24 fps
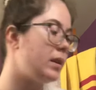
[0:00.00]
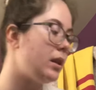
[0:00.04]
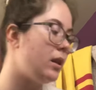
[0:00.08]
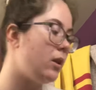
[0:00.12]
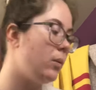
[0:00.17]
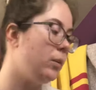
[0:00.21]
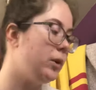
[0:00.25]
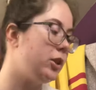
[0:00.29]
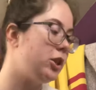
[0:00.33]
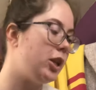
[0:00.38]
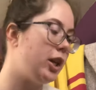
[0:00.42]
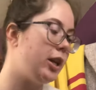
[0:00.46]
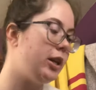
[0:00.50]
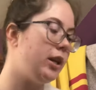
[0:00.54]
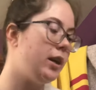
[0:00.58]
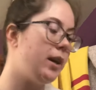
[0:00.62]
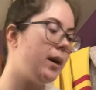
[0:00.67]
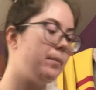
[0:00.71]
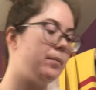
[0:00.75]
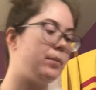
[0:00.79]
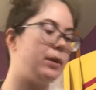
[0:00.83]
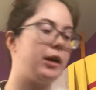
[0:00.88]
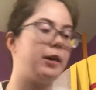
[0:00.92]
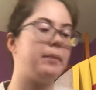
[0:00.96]
which ended
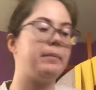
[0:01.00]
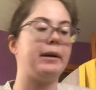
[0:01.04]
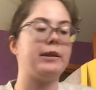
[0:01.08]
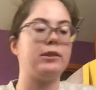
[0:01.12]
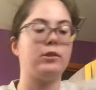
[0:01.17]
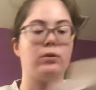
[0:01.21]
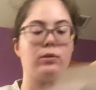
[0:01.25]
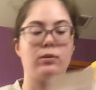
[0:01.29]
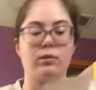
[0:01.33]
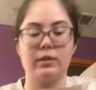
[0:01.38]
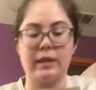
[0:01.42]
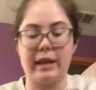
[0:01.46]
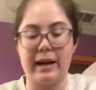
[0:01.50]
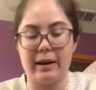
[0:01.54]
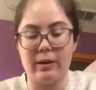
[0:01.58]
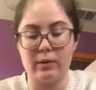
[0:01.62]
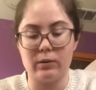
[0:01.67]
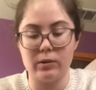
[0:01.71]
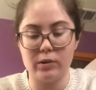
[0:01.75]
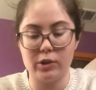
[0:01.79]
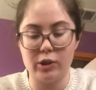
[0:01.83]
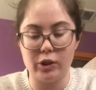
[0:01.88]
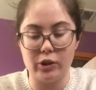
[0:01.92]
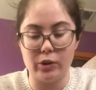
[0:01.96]
up bringing my total
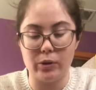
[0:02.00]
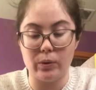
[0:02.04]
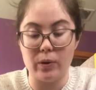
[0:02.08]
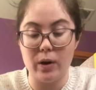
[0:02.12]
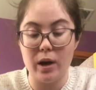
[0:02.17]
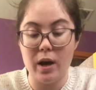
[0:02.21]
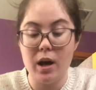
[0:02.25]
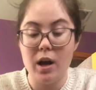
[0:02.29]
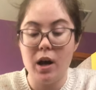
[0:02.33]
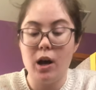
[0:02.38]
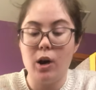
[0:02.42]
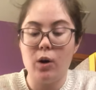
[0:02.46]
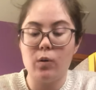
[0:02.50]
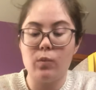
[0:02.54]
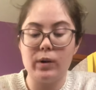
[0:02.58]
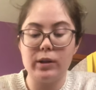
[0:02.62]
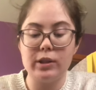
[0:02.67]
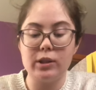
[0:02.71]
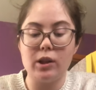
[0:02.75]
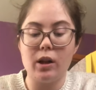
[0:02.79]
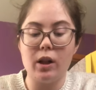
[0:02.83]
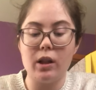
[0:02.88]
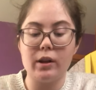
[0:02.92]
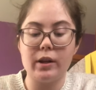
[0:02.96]
down to
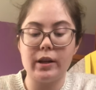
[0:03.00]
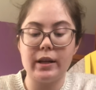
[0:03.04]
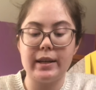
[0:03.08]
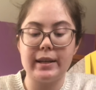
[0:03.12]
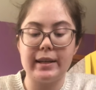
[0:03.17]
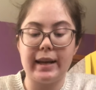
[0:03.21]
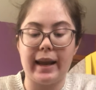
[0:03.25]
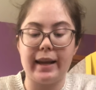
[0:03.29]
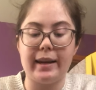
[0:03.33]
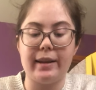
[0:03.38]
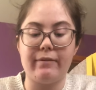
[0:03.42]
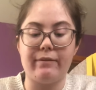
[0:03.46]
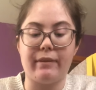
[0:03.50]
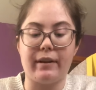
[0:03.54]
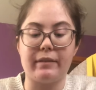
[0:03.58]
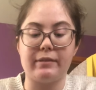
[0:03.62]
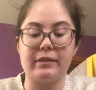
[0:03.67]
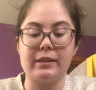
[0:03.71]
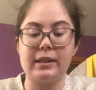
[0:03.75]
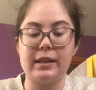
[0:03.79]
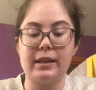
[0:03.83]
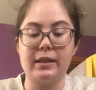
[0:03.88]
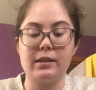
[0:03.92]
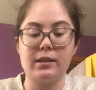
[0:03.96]

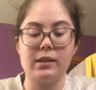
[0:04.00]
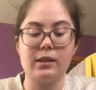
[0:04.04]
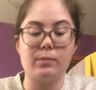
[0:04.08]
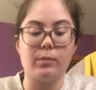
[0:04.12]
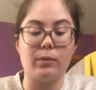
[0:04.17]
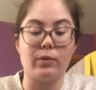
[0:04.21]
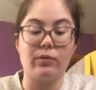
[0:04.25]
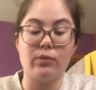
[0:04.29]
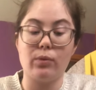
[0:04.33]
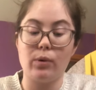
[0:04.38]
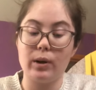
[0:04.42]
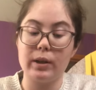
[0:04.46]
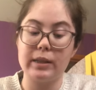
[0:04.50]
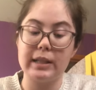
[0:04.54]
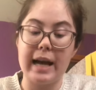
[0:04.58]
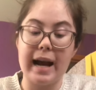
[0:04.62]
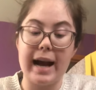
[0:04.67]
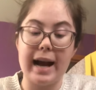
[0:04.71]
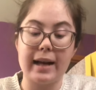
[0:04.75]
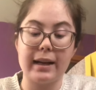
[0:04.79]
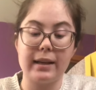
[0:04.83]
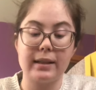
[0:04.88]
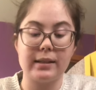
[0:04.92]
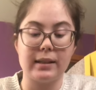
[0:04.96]
$1.95 before
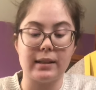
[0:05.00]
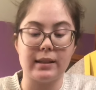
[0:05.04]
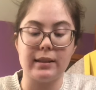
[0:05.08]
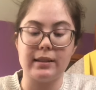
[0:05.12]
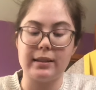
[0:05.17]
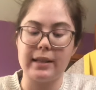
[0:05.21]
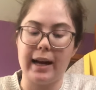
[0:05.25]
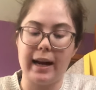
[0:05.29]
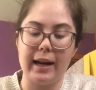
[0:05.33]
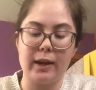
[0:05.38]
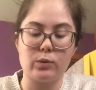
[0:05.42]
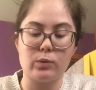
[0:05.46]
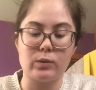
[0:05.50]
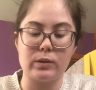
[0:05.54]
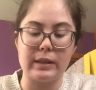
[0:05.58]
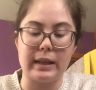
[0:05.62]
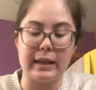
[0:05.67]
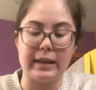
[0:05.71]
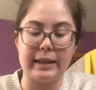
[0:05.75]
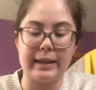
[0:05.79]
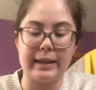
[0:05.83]
tax, and then tax was like